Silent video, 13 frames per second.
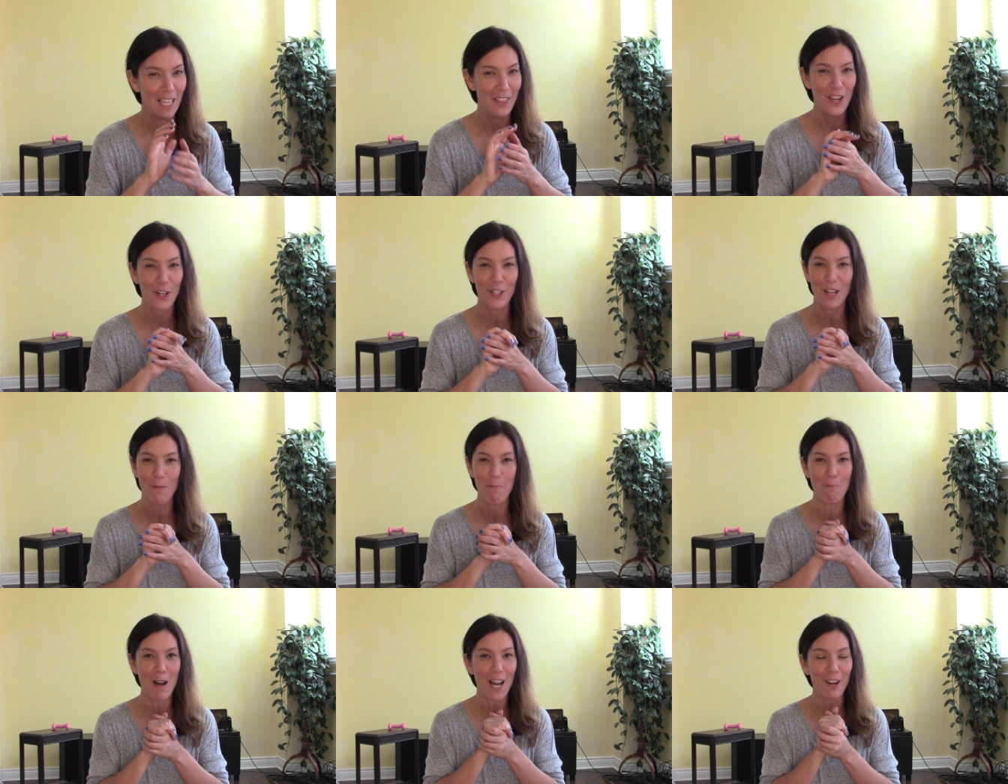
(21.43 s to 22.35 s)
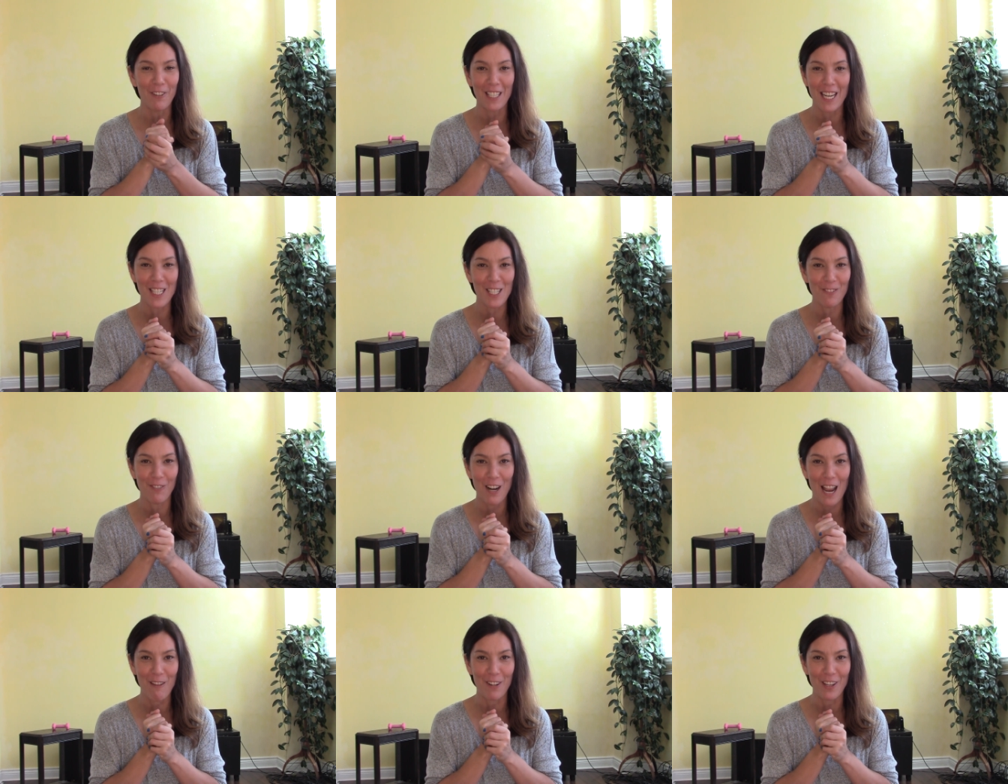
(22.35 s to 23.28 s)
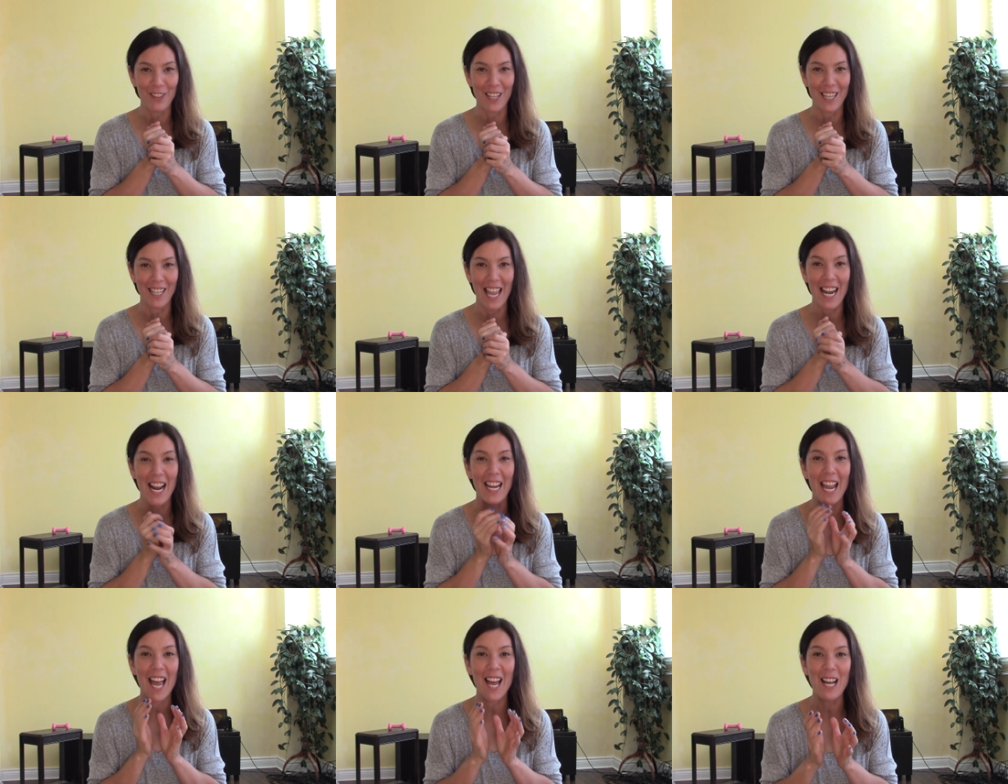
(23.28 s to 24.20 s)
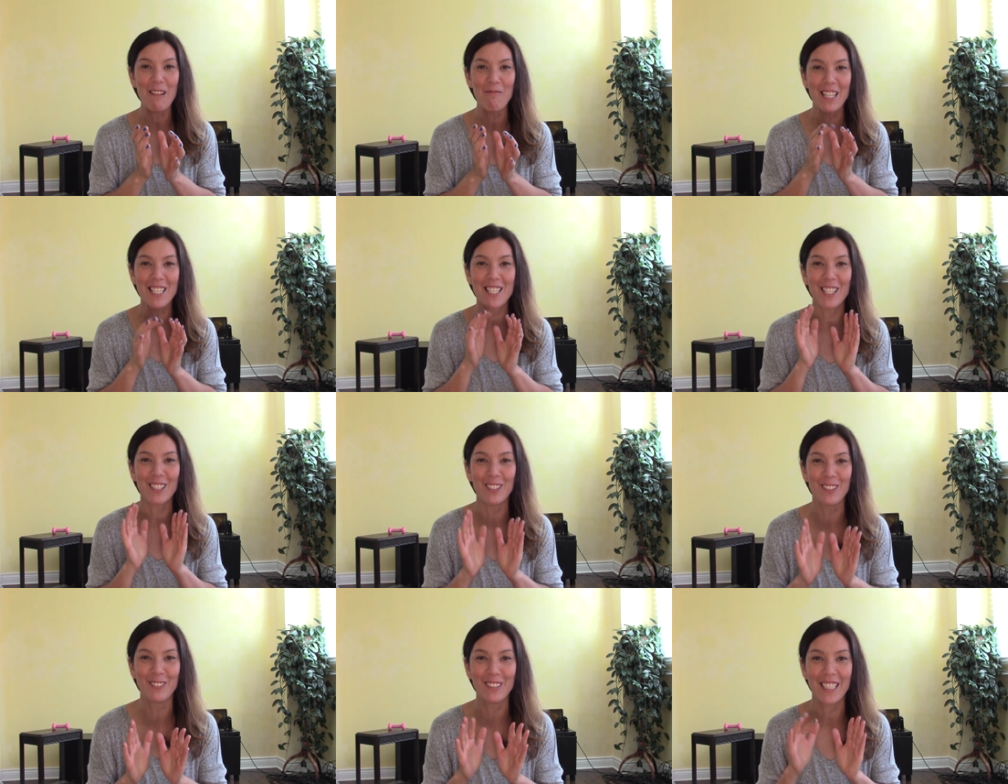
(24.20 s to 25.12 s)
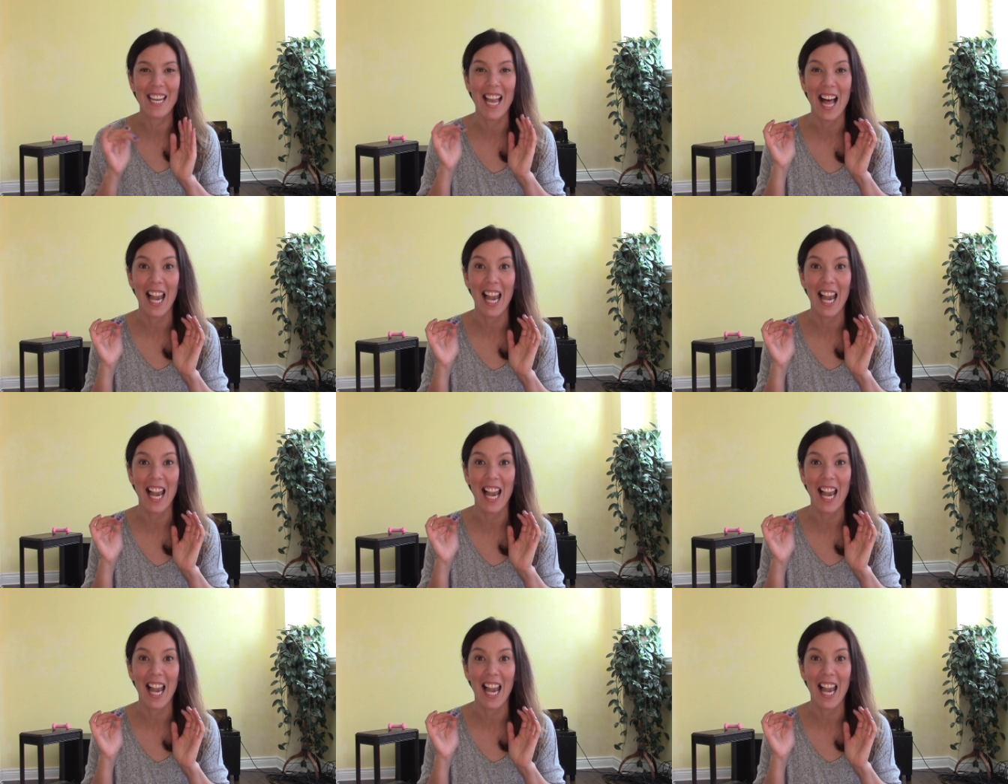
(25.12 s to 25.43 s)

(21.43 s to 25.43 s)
there's a modification for everything, and I absolutely